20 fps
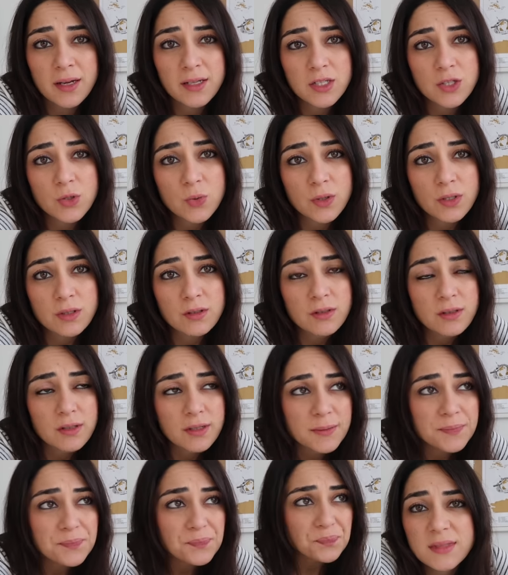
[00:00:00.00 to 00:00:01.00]
I just want
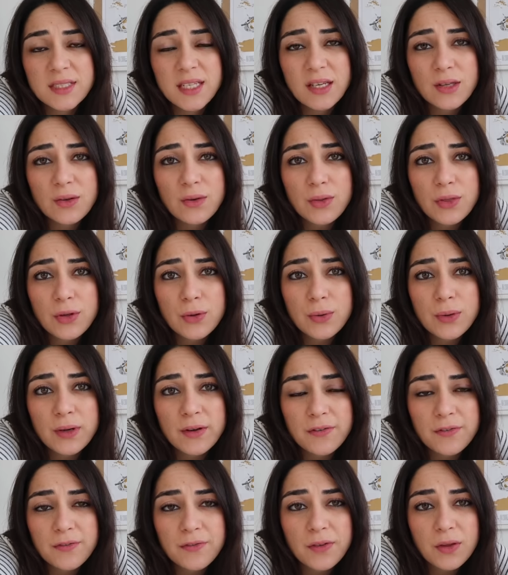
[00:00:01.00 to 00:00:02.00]
to take you through
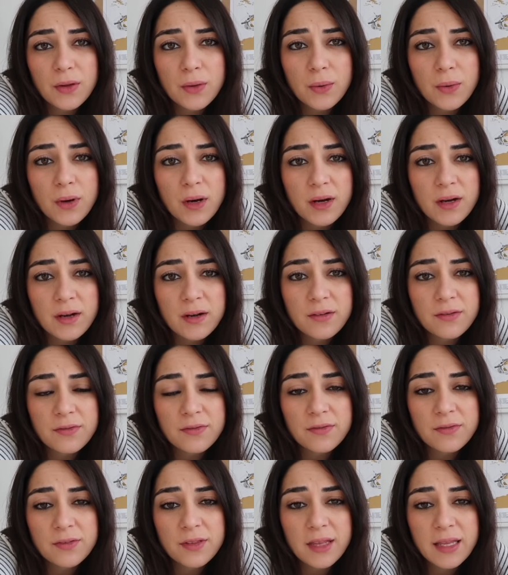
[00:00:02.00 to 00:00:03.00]
a few
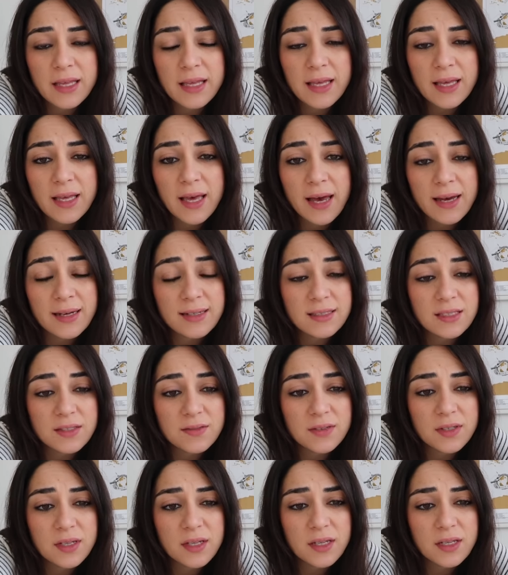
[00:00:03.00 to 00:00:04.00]
of the
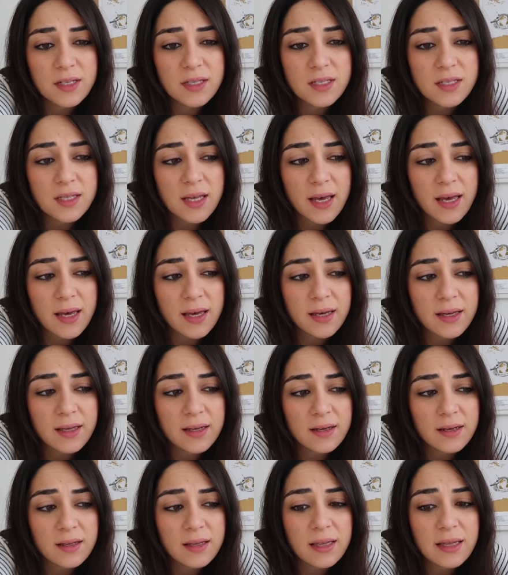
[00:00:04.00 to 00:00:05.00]
activities
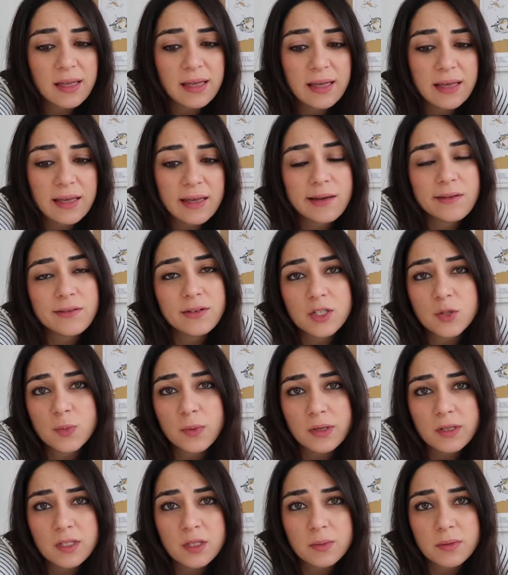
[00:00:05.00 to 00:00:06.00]
and key
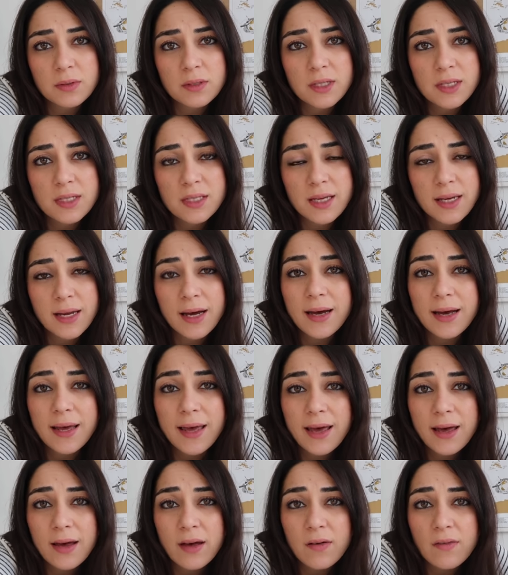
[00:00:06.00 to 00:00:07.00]
responsibilities that I
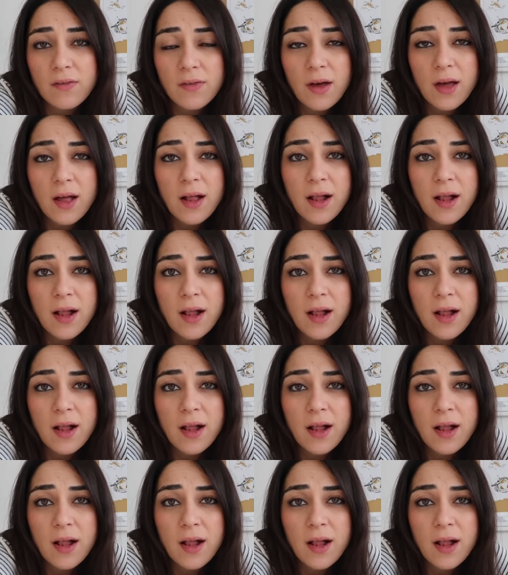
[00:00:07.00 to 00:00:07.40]
have